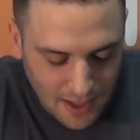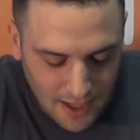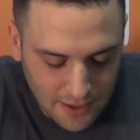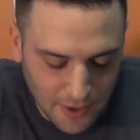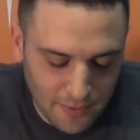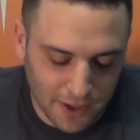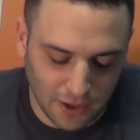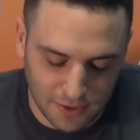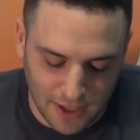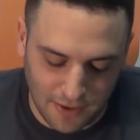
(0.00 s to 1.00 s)
anyway, I want to
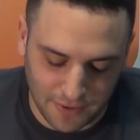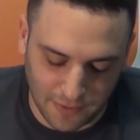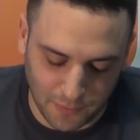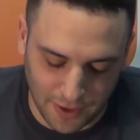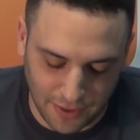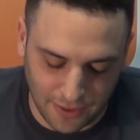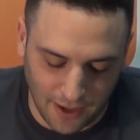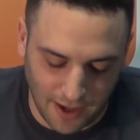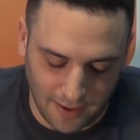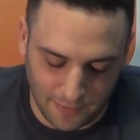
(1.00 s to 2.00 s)
close out with
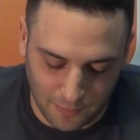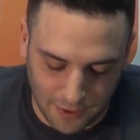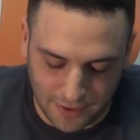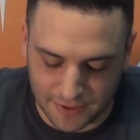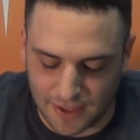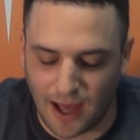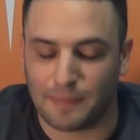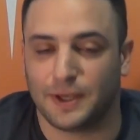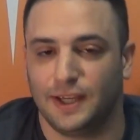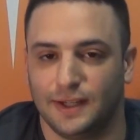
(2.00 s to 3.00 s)
one of the
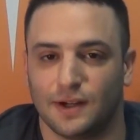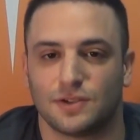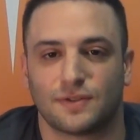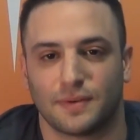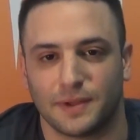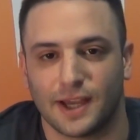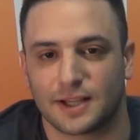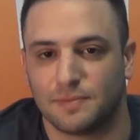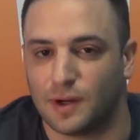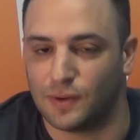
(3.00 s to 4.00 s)
top keynotes from the
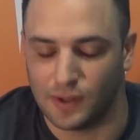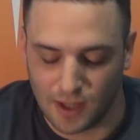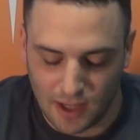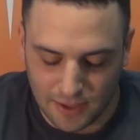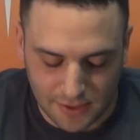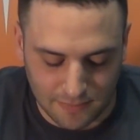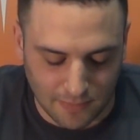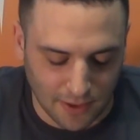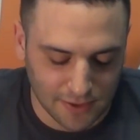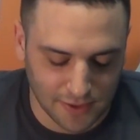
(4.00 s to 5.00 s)
Expo. Tim
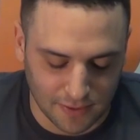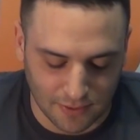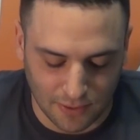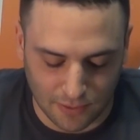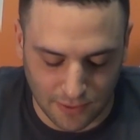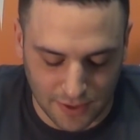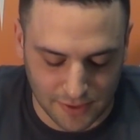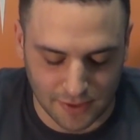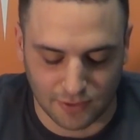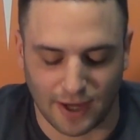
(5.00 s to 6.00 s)
Martin, who is
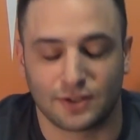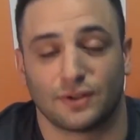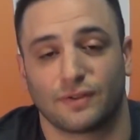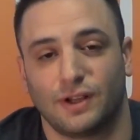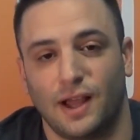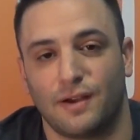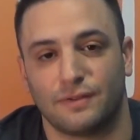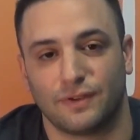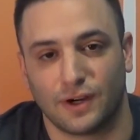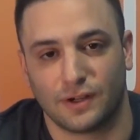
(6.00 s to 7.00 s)
the Director of
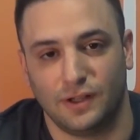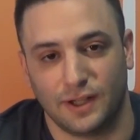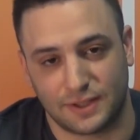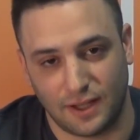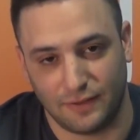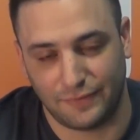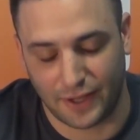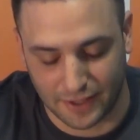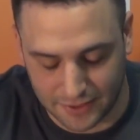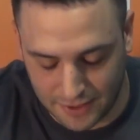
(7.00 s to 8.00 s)
Cloud Vertical at
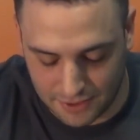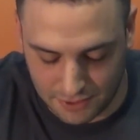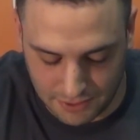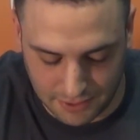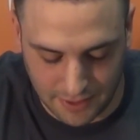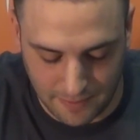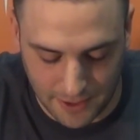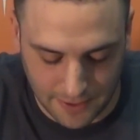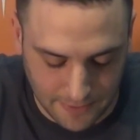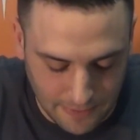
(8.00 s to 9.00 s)
Telefonica Digital
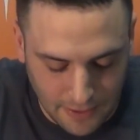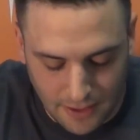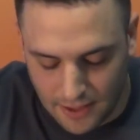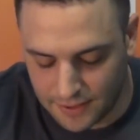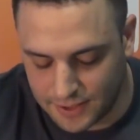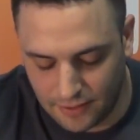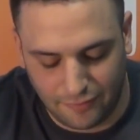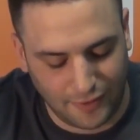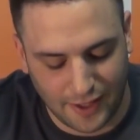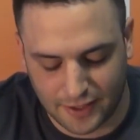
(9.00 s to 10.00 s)
Limited. Now,
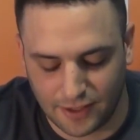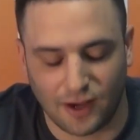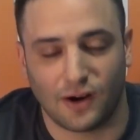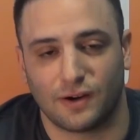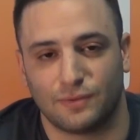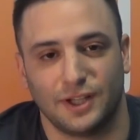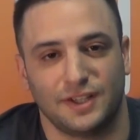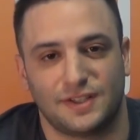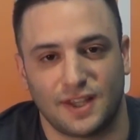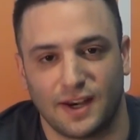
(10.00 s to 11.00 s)
Telefonica are
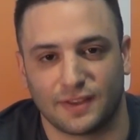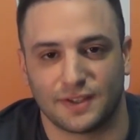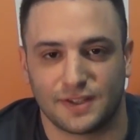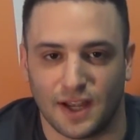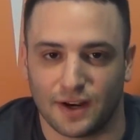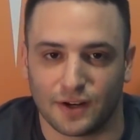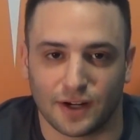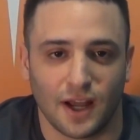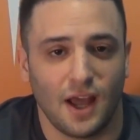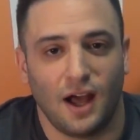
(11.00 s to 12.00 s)
really setting the
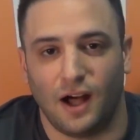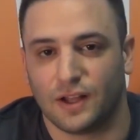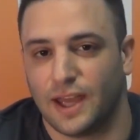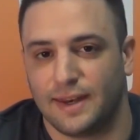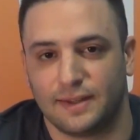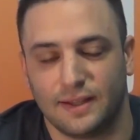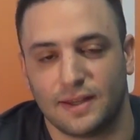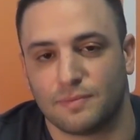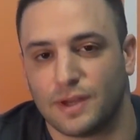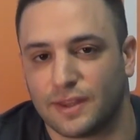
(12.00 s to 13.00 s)
standard. I'll
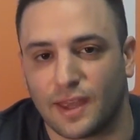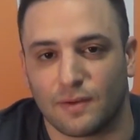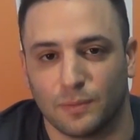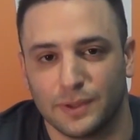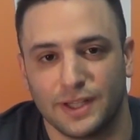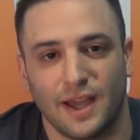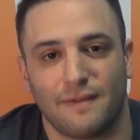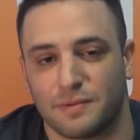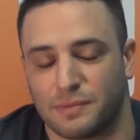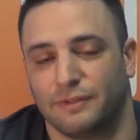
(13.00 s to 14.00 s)
candidly admit that we
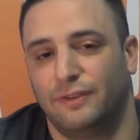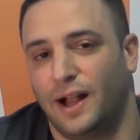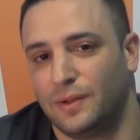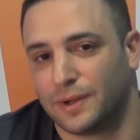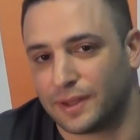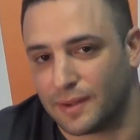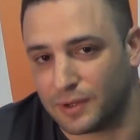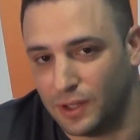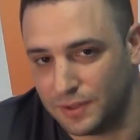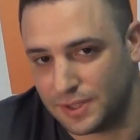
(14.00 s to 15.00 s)
haven't been following them
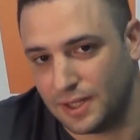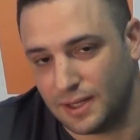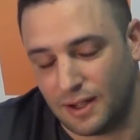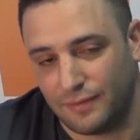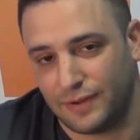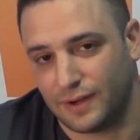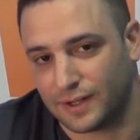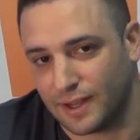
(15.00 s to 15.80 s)
closely enough here at